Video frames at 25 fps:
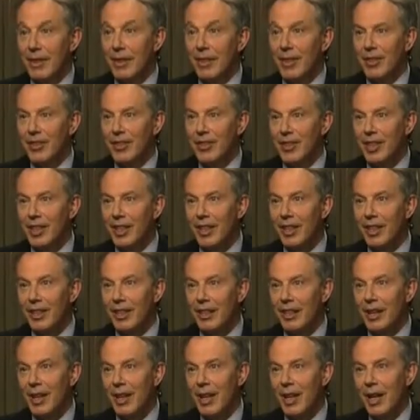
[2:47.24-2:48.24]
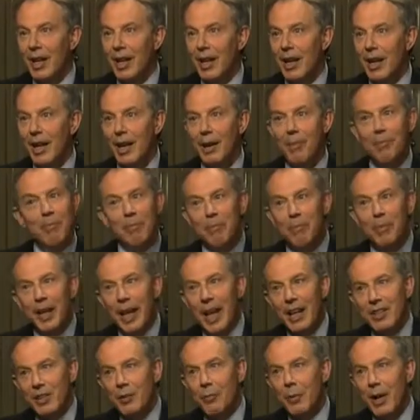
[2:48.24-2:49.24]
concerned. But
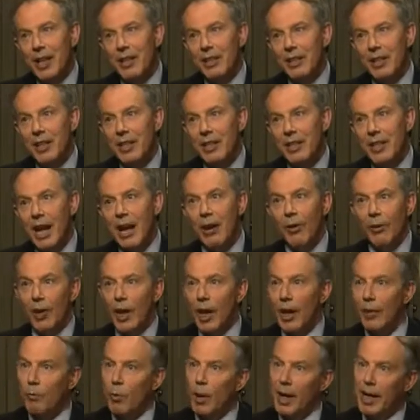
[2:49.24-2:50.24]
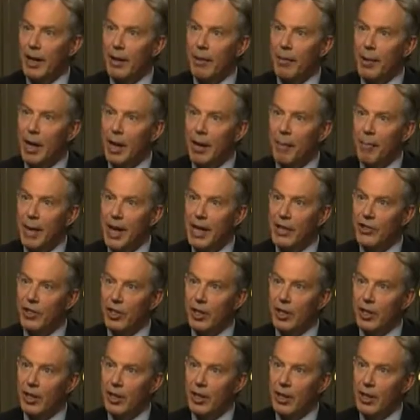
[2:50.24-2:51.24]
that's the way it turns out. And when a
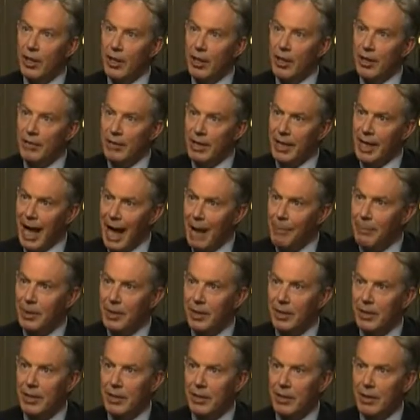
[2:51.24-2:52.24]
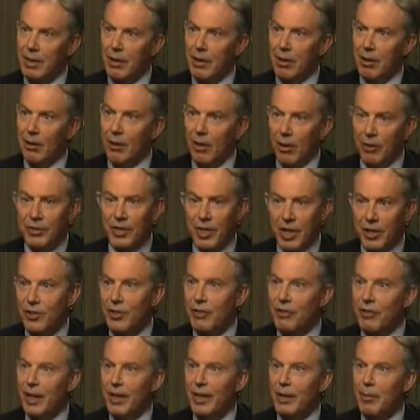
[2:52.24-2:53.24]
major thing happens of such
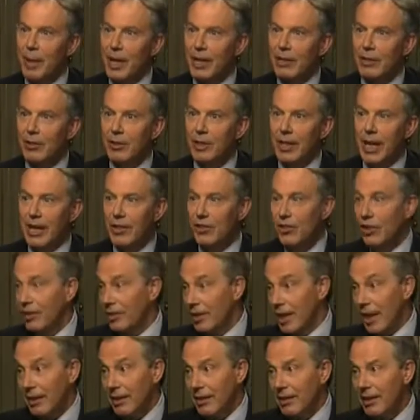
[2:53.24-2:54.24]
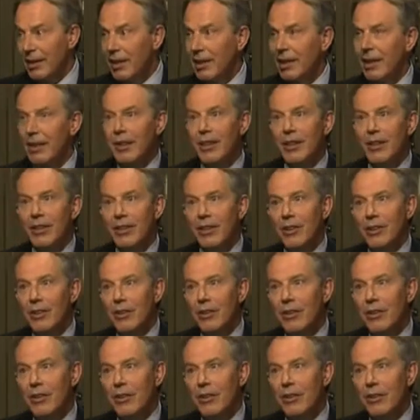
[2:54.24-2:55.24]
a fundamental nature, then
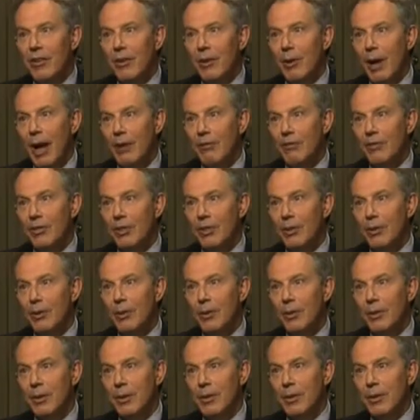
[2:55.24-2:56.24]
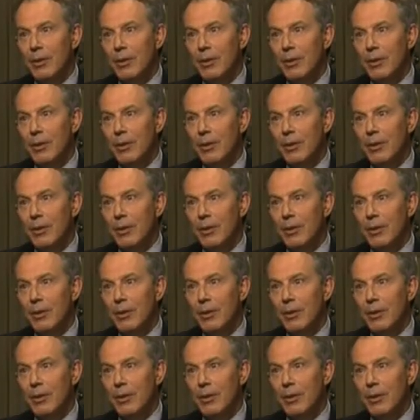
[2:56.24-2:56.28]
you have to